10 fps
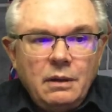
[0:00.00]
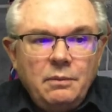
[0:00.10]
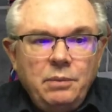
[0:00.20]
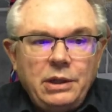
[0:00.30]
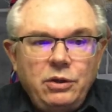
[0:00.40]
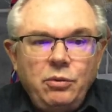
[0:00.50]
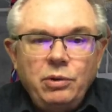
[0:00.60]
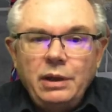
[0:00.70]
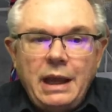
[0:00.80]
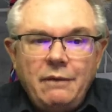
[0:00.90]
But you
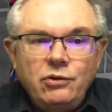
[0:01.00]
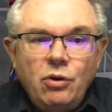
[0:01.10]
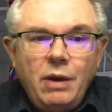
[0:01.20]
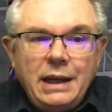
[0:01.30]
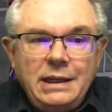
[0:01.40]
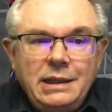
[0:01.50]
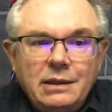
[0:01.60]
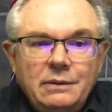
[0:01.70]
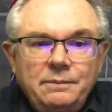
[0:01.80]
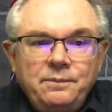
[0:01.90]
really have no
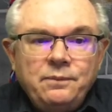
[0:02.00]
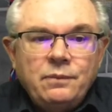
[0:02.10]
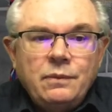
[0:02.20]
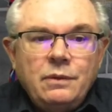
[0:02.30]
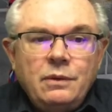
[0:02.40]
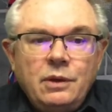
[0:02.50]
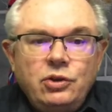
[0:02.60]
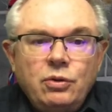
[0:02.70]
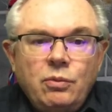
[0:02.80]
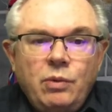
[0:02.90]
idea that
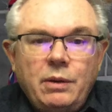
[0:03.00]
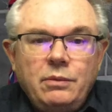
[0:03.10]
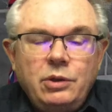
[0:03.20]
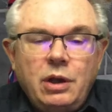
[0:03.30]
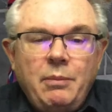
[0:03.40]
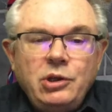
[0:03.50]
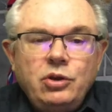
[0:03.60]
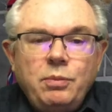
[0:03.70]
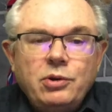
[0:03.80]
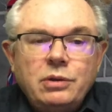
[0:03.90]
how much of
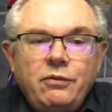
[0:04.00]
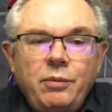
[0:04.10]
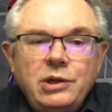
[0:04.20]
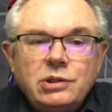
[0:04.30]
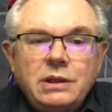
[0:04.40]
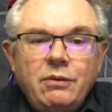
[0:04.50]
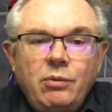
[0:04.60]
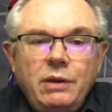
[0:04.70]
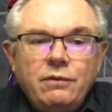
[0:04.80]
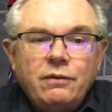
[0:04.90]
your personal information is given
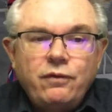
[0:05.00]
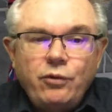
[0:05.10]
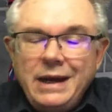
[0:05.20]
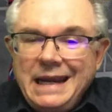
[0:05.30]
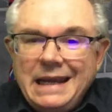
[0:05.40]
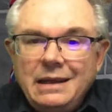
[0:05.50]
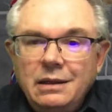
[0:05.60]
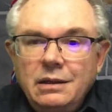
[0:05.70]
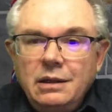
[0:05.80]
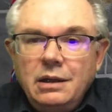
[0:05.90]
away for free
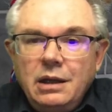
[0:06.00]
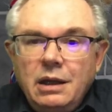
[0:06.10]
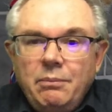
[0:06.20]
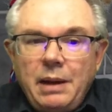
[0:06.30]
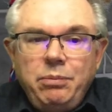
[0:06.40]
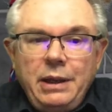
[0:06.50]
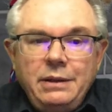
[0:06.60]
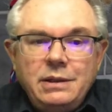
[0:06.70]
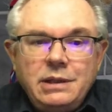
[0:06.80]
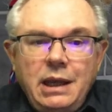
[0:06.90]
by playing
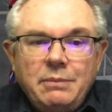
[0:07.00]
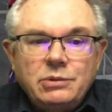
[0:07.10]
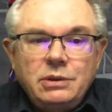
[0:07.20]
these games.